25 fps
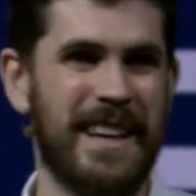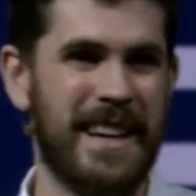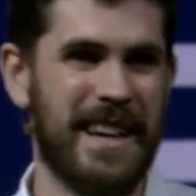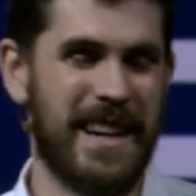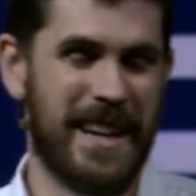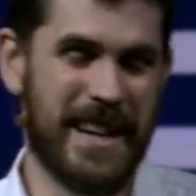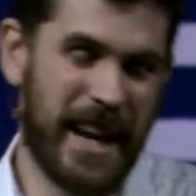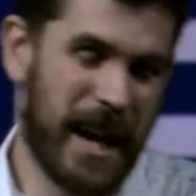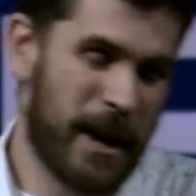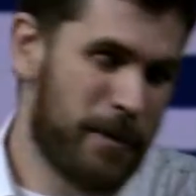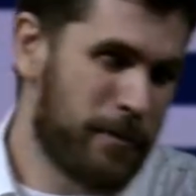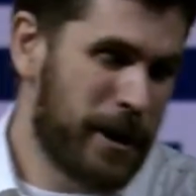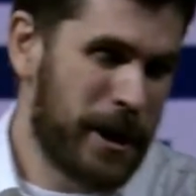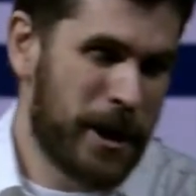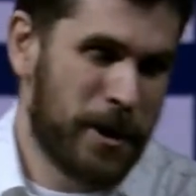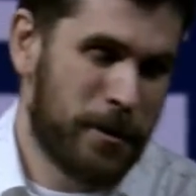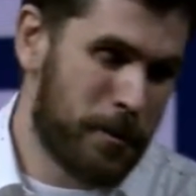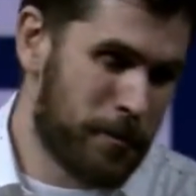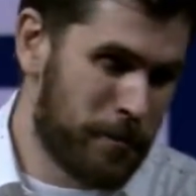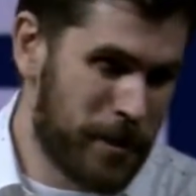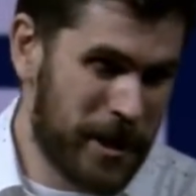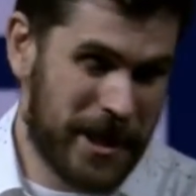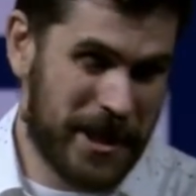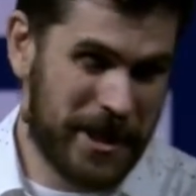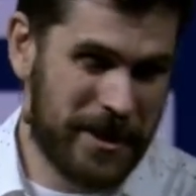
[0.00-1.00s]
And now we know
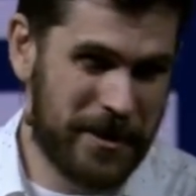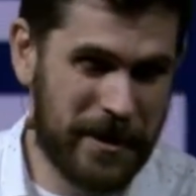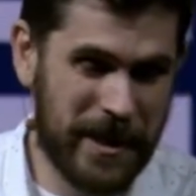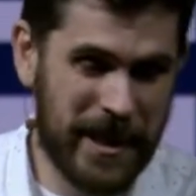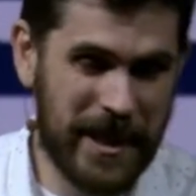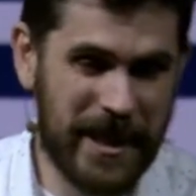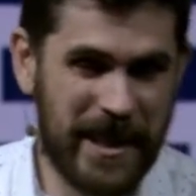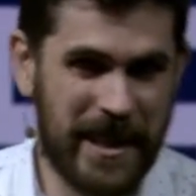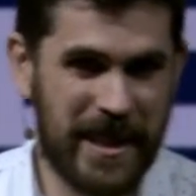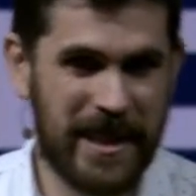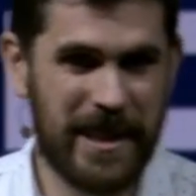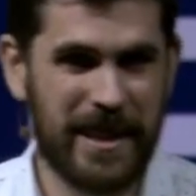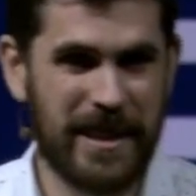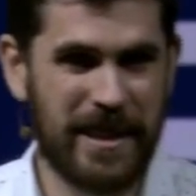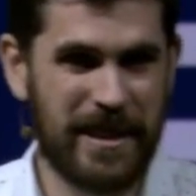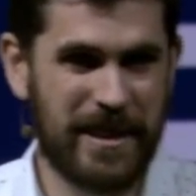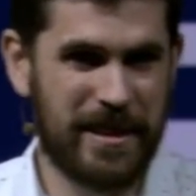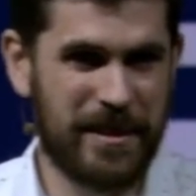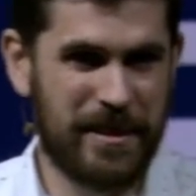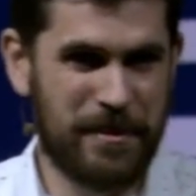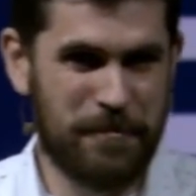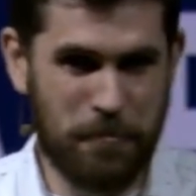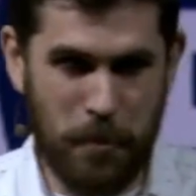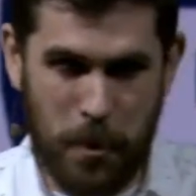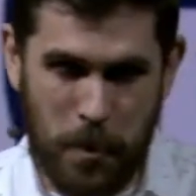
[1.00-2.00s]
what we're doing.
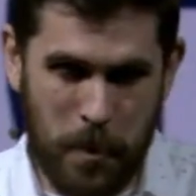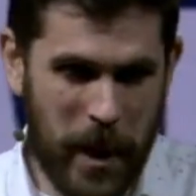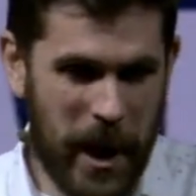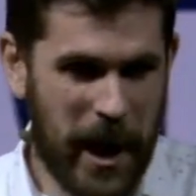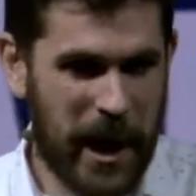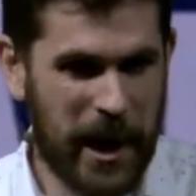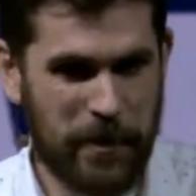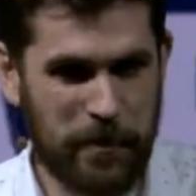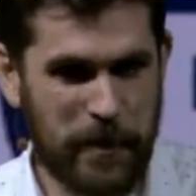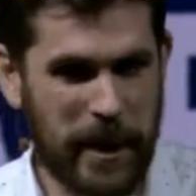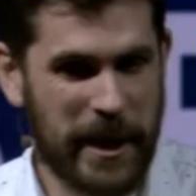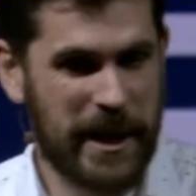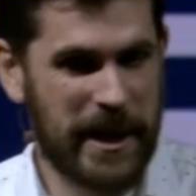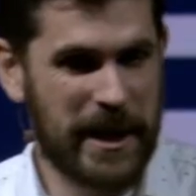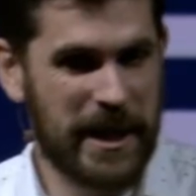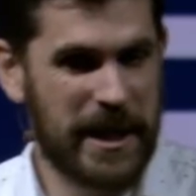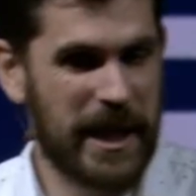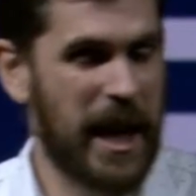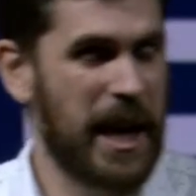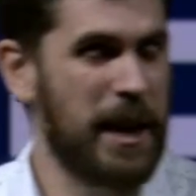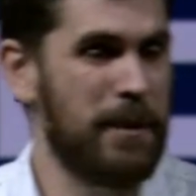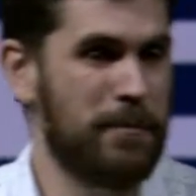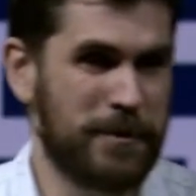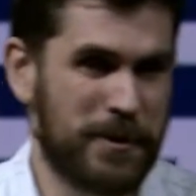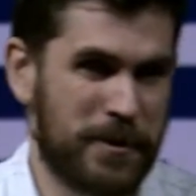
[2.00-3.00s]
We're back making
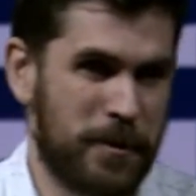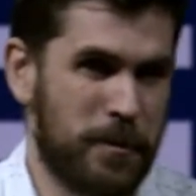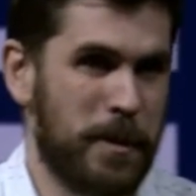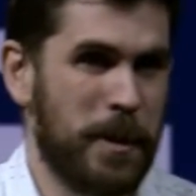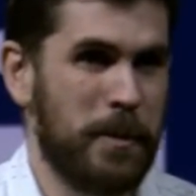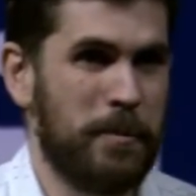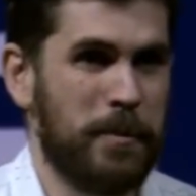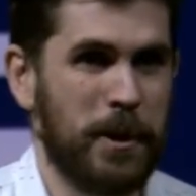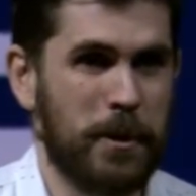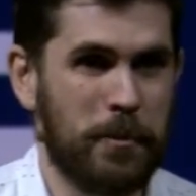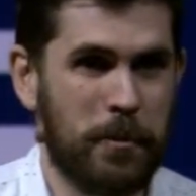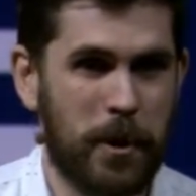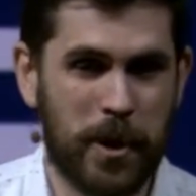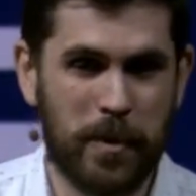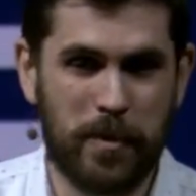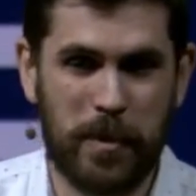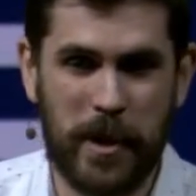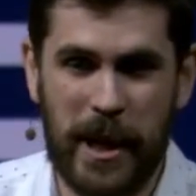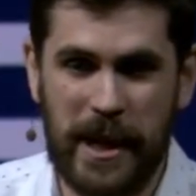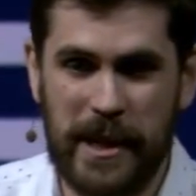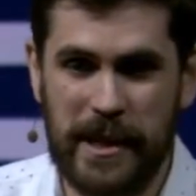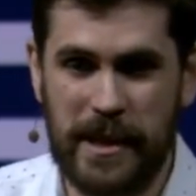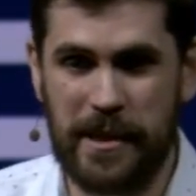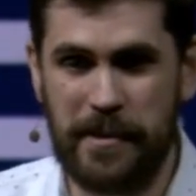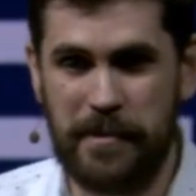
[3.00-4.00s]
games for people who want to
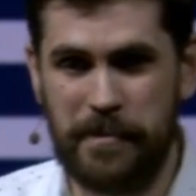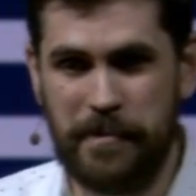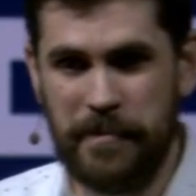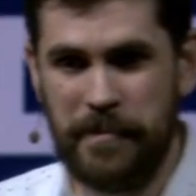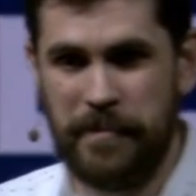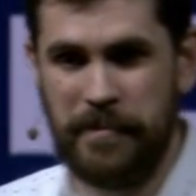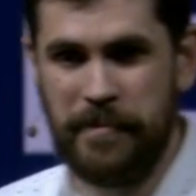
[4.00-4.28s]
play them.